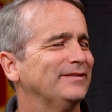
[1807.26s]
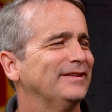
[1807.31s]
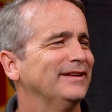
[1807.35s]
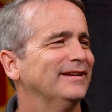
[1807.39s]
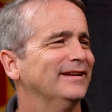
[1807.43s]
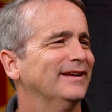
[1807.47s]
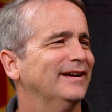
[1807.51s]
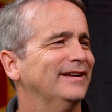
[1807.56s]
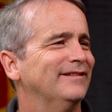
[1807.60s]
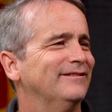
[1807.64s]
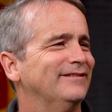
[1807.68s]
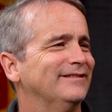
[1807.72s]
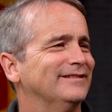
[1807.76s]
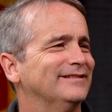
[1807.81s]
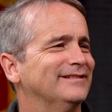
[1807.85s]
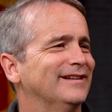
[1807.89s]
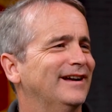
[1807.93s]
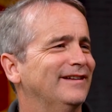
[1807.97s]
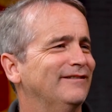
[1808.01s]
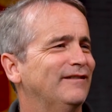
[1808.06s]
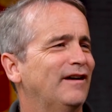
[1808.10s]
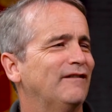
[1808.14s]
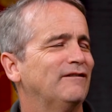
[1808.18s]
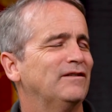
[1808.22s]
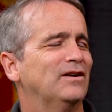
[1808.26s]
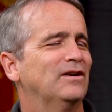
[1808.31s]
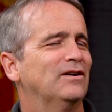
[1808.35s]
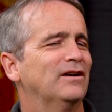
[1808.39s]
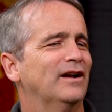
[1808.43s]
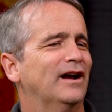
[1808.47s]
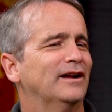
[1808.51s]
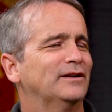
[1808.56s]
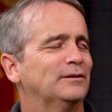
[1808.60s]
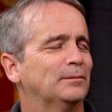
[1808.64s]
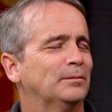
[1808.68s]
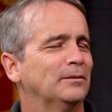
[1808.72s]
I've never known
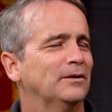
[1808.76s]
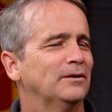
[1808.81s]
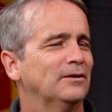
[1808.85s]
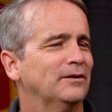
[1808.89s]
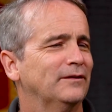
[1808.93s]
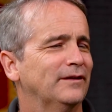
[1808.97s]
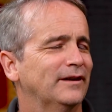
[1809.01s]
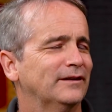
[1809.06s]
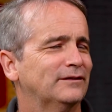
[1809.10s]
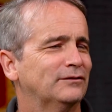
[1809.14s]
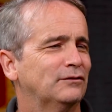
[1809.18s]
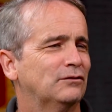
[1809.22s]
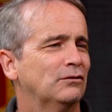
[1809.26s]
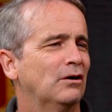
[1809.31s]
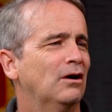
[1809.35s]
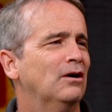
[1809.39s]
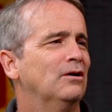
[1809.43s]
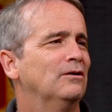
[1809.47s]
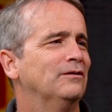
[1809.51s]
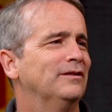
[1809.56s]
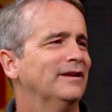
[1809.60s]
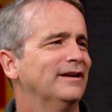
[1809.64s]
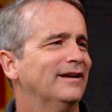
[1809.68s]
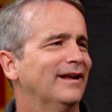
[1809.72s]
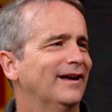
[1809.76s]
an entrepreneur that's grown that